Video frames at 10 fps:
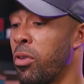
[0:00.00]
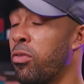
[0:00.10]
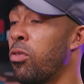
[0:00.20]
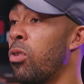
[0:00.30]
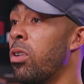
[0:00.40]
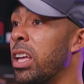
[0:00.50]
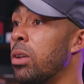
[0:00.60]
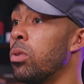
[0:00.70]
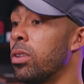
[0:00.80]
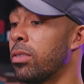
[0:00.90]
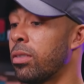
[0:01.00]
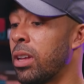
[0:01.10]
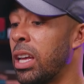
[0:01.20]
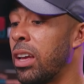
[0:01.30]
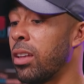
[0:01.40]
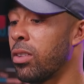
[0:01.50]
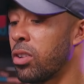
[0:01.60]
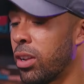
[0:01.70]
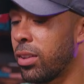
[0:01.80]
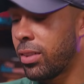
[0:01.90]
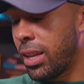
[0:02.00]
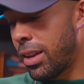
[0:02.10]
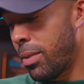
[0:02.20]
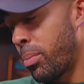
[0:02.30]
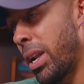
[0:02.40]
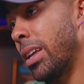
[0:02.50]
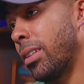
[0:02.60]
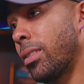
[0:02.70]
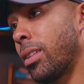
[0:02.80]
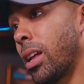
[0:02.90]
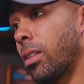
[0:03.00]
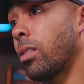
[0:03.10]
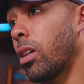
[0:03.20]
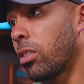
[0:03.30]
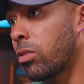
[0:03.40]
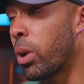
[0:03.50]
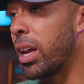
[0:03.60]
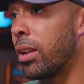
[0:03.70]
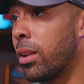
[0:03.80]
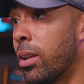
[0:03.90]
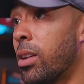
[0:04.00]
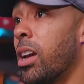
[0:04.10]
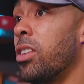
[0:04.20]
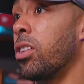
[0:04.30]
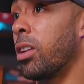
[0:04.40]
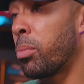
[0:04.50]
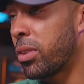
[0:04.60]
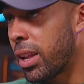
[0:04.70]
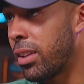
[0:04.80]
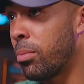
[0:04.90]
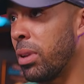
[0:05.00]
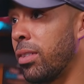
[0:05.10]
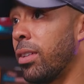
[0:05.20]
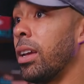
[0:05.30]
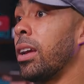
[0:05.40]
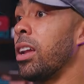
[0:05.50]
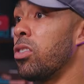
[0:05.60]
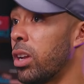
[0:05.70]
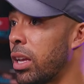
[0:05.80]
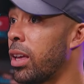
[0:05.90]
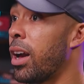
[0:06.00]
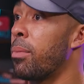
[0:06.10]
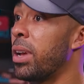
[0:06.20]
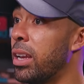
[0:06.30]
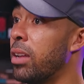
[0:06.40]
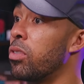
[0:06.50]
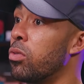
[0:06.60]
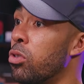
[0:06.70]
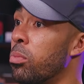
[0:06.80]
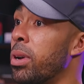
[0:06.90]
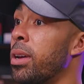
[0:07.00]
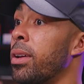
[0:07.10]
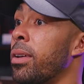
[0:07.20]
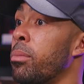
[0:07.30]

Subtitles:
Before it was, you're going to sit in a place and start sweating and you're going to pretend to be sick and you're going to get up and leave the room